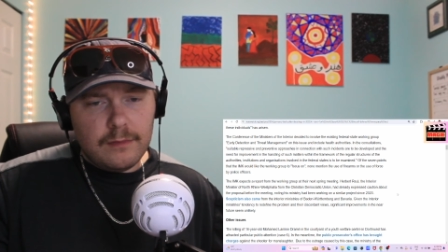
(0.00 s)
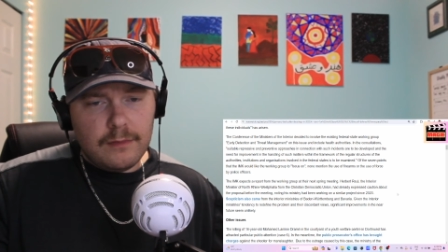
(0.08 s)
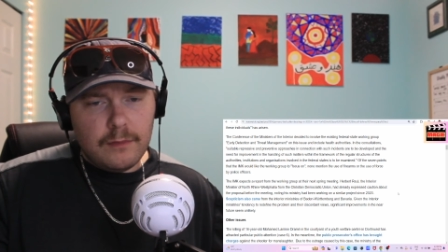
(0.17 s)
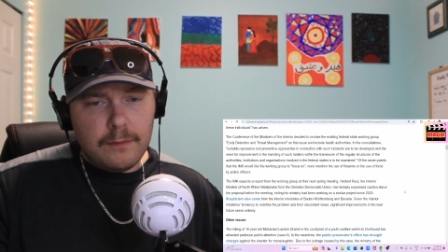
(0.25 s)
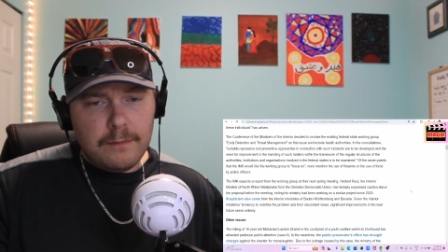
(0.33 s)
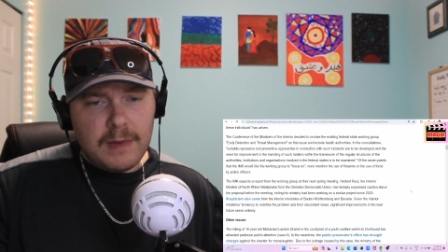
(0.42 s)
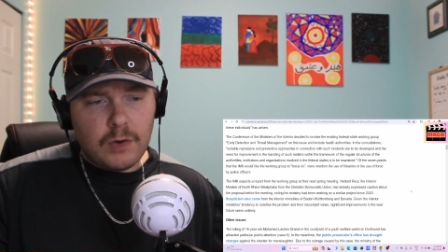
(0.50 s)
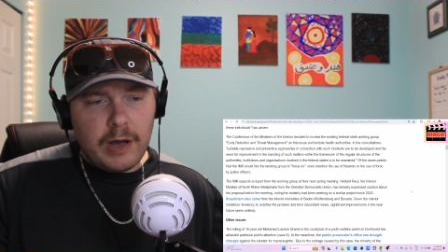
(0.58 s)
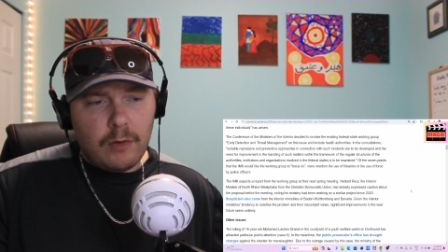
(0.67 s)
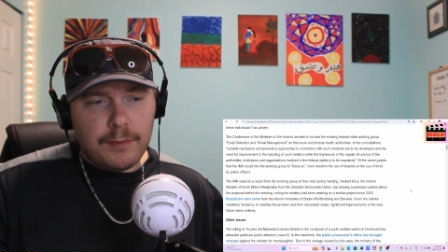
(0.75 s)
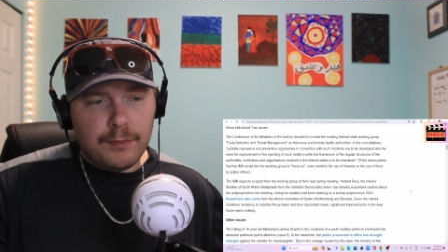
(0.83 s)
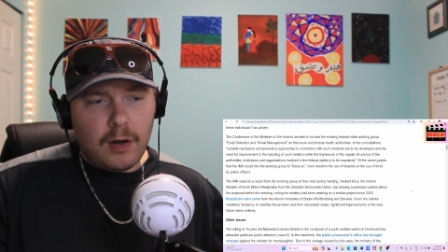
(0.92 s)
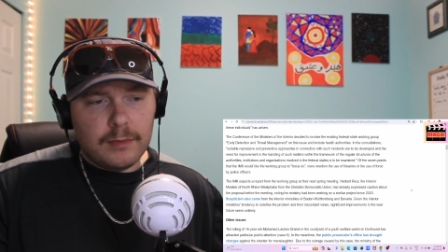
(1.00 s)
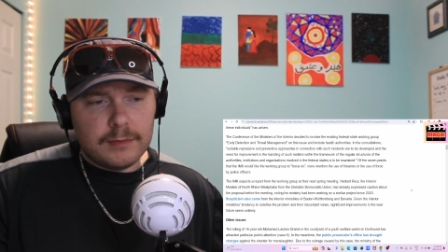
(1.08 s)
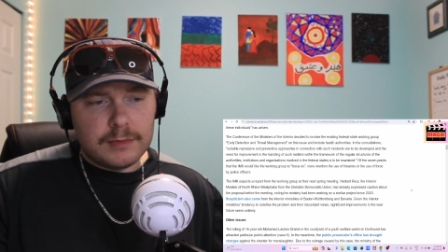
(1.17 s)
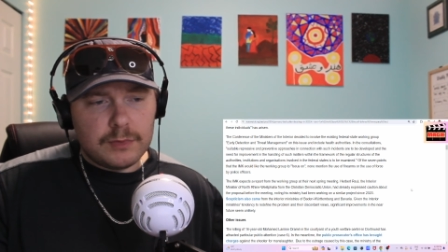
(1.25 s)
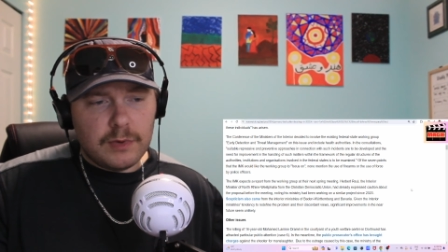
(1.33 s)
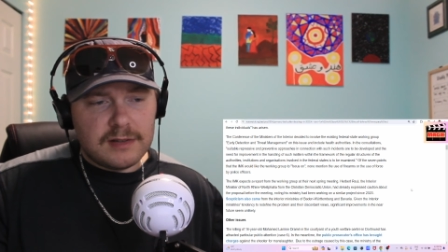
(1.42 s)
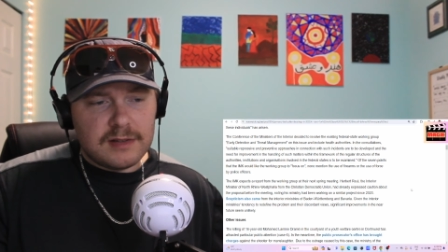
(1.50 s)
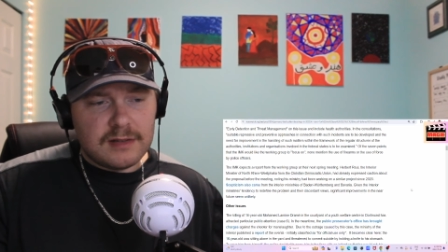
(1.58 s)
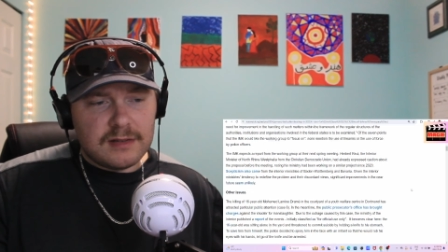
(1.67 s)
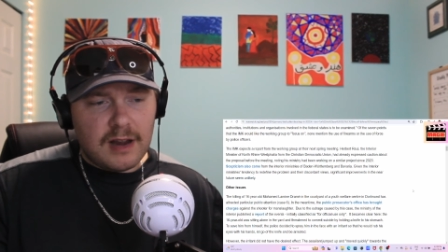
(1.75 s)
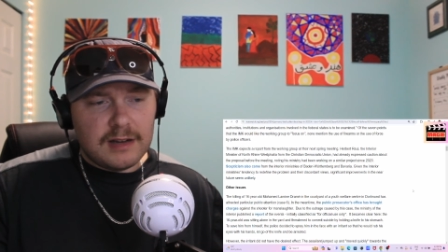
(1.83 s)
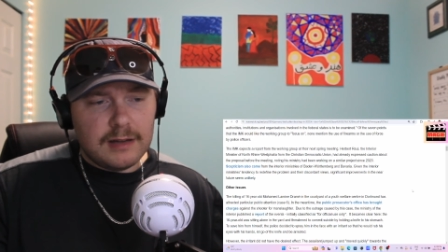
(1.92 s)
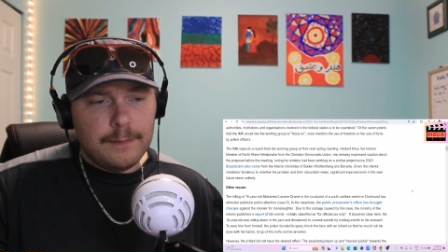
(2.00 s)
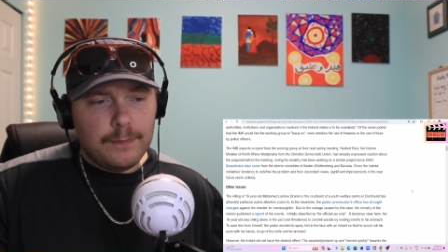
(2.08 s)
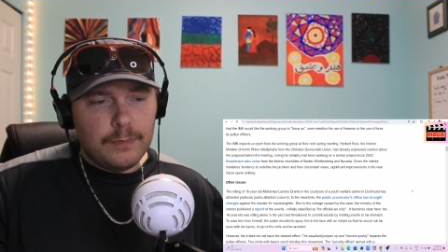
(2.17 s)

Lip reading: problems within society.